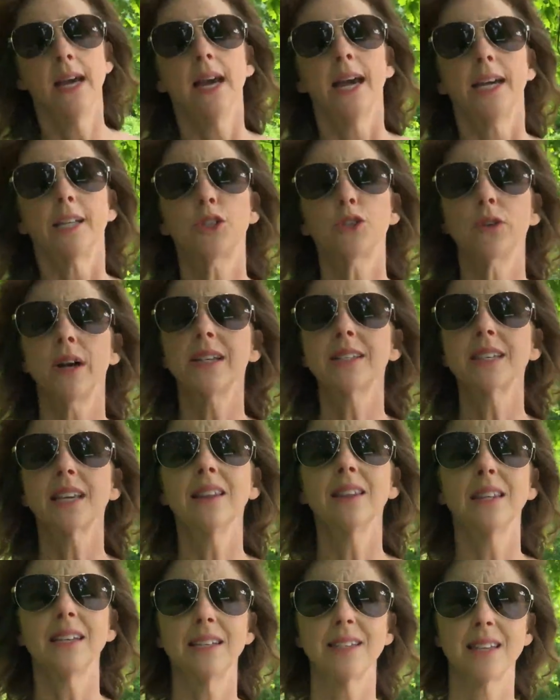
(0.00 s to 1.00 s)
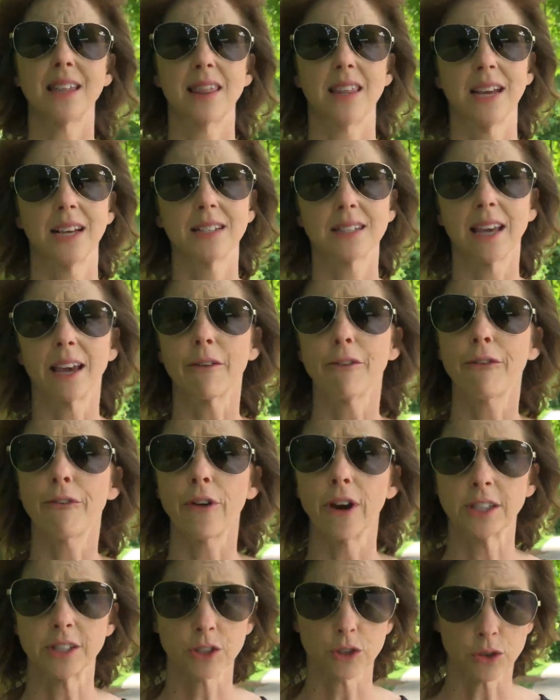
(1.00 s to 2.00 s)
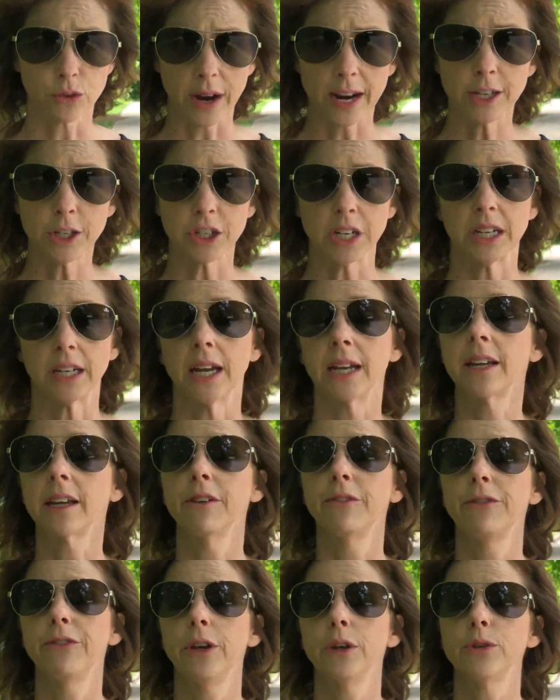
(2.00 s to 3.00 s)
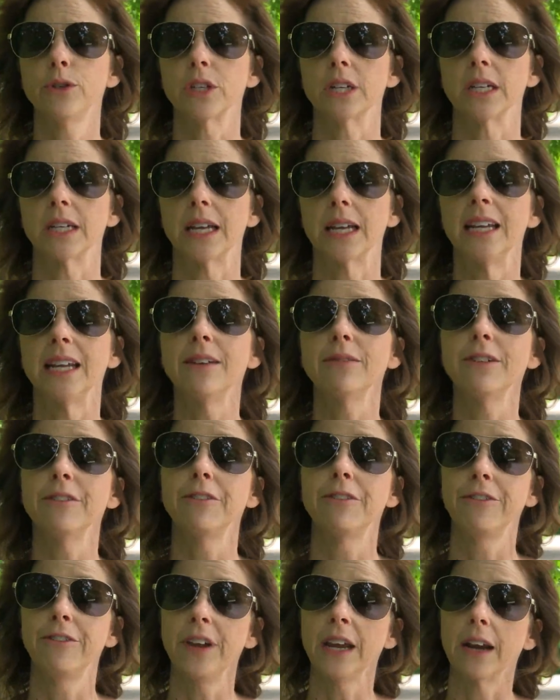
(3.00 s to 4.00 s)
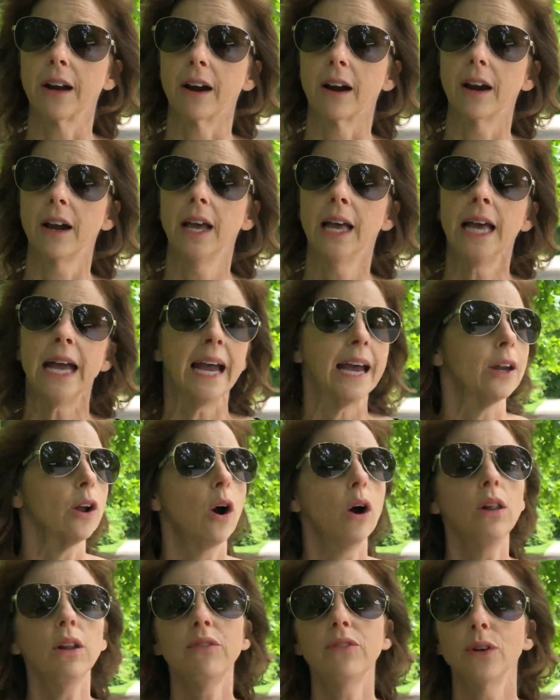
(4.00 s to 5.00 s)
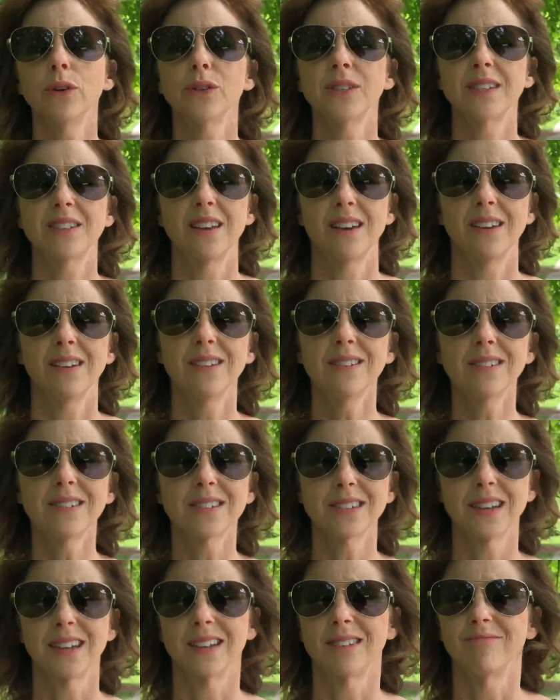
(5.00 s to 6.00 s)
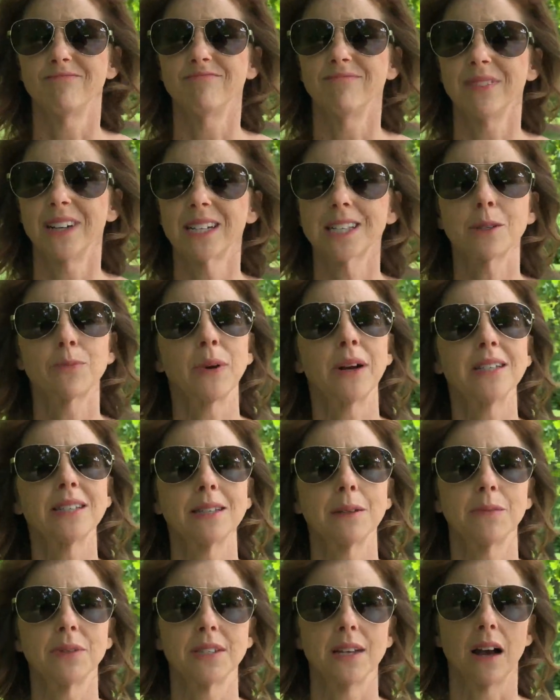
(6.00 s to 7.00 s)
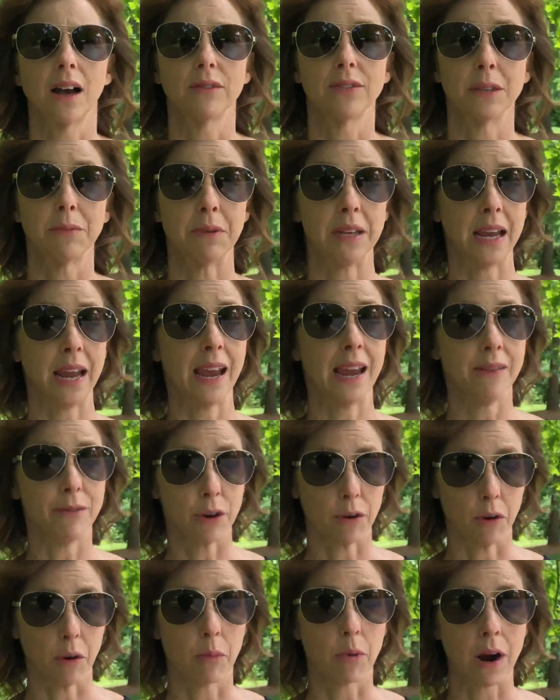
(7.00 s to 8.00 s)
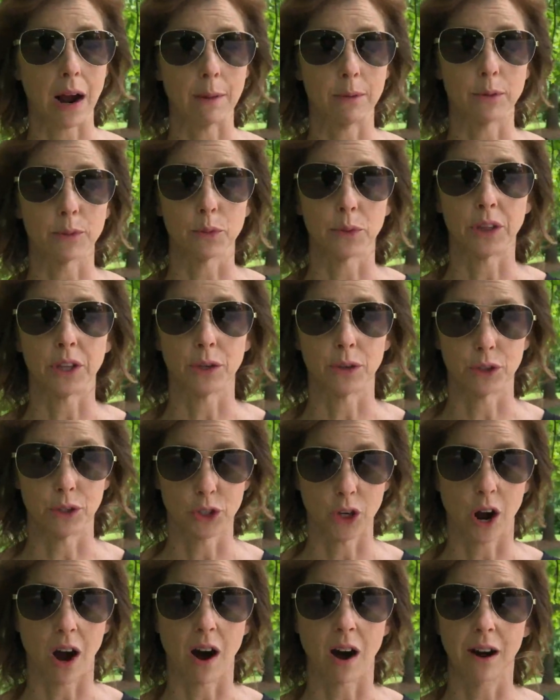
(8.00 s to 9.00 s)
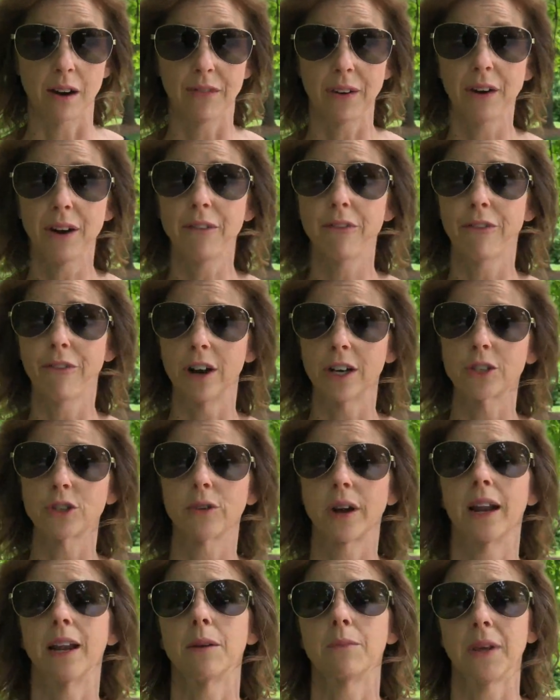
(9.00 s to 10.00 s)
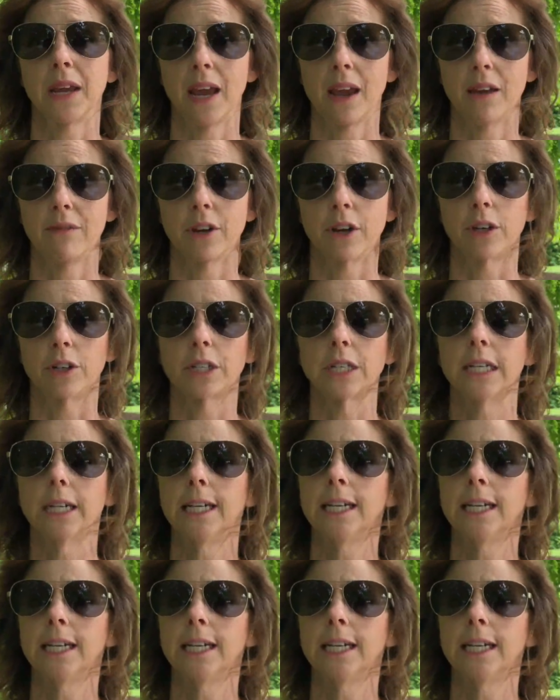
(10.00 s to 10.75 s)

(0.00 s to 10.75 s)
And stress can lead to things like frustration and confusion and even fear. And all of those things can express themselves in behavioral problems with your dog, very frustrating behaviors.